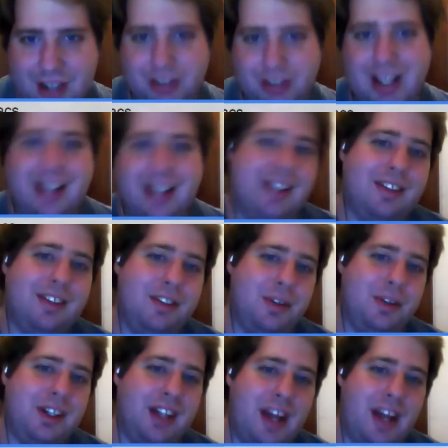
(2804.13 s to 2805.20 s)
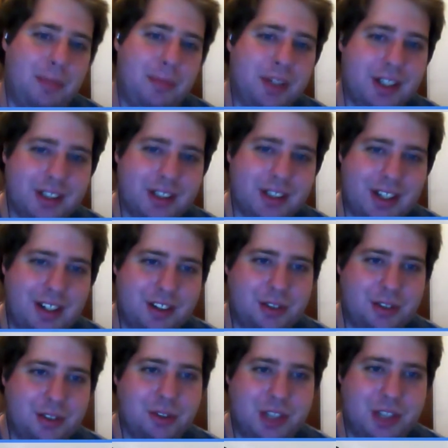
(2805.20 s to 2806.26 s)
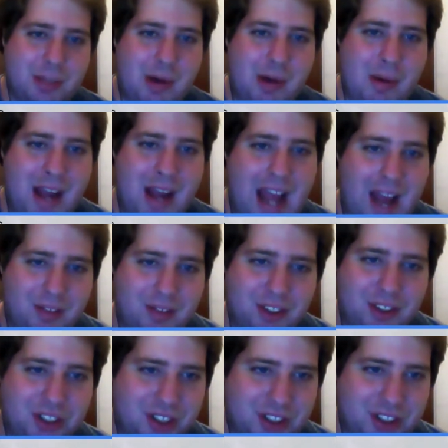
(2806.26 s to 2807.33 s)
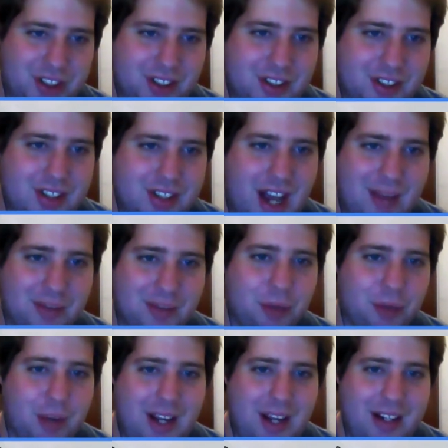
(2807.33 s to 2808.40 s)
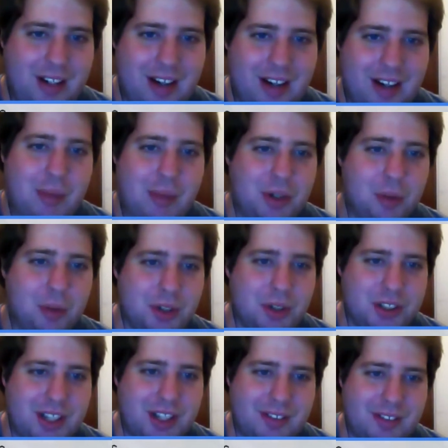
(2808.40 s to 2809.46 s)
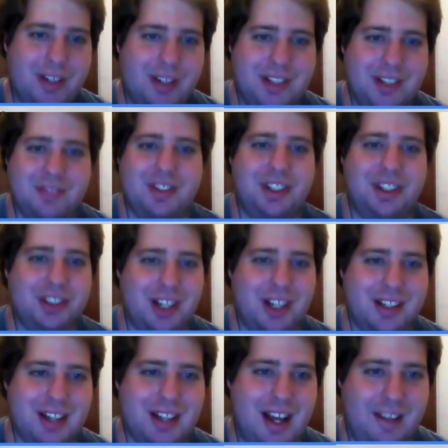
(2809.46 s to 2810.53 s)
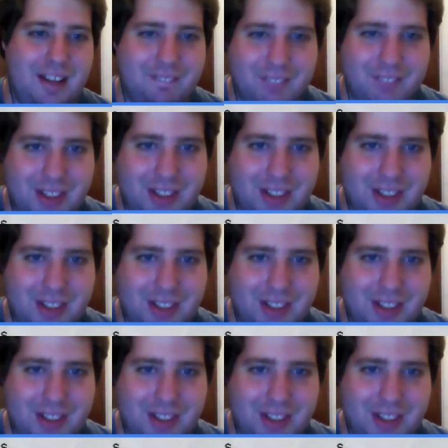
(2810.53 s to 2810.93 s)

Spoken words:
like it doing that because then it screws up all my averages and time to write, or how many words you have to write to finish on time.